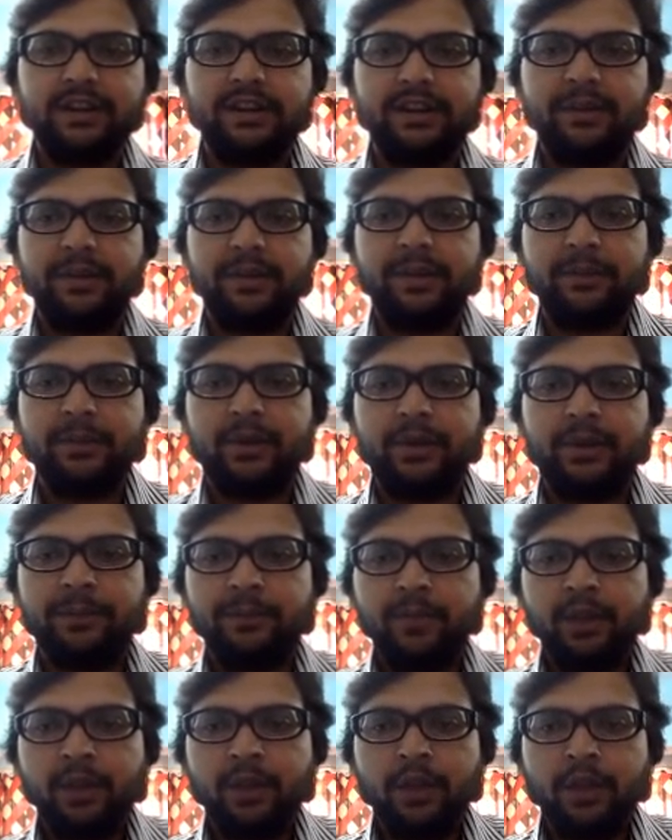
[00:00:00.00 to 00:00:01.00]
Remember,
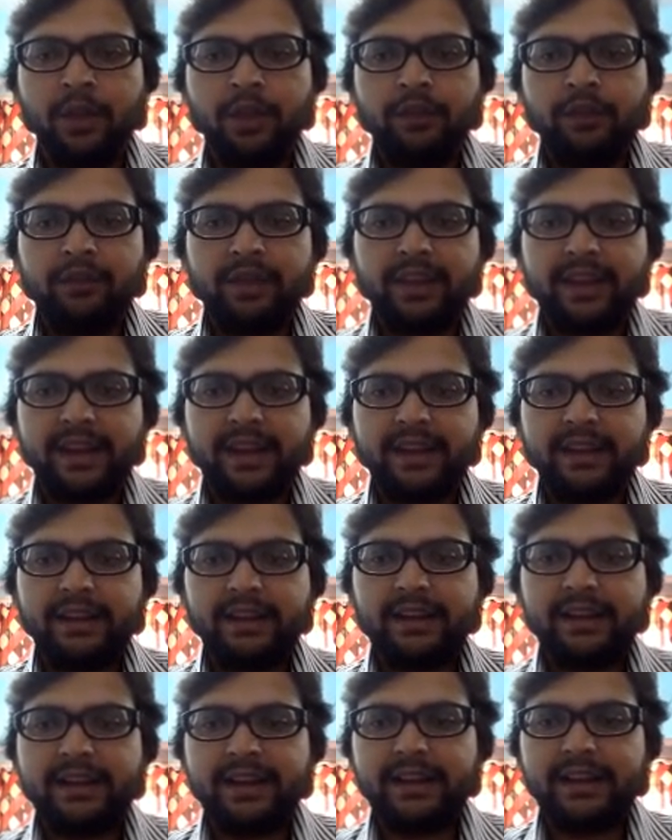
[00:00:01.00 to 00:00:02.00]
we can
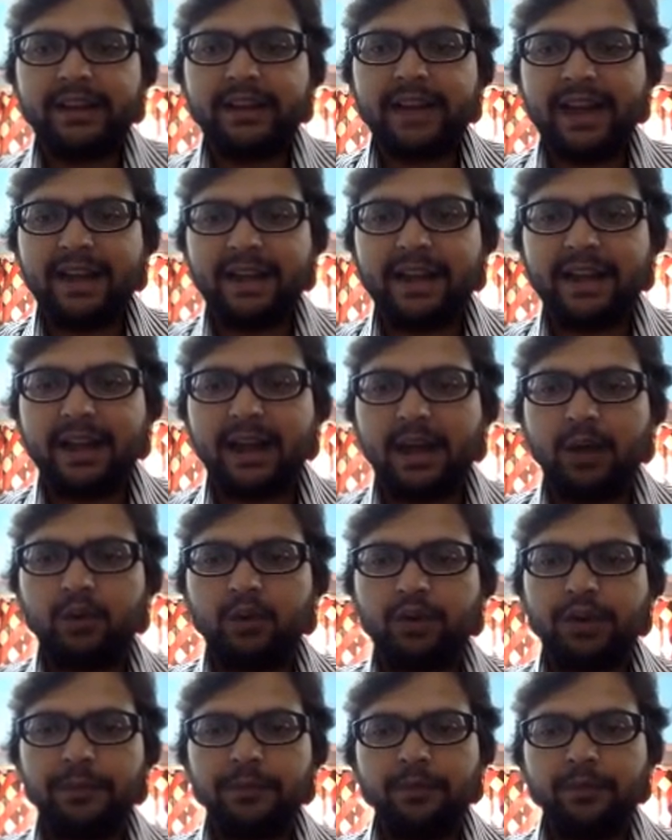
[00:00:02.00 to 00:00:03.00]
create an
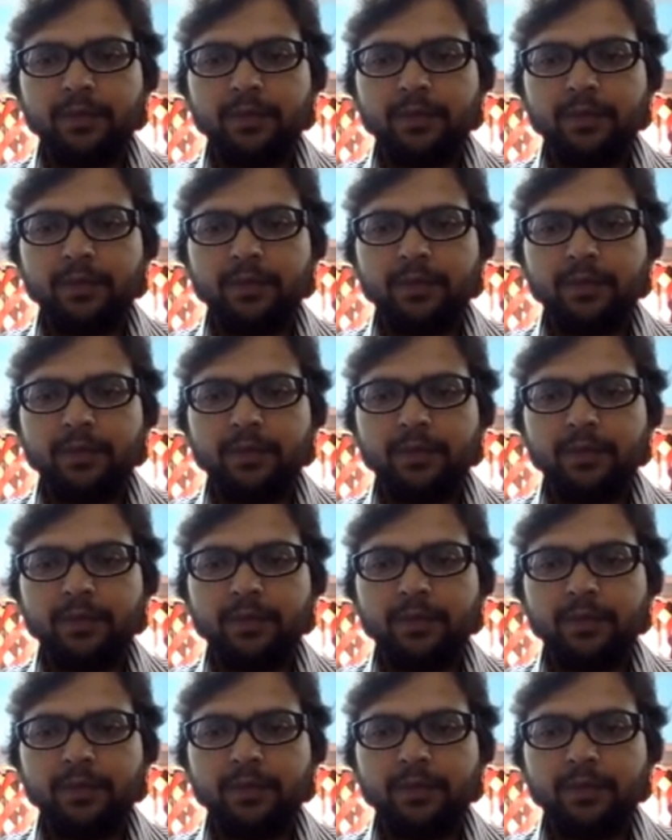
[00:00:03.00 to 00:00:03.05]
account,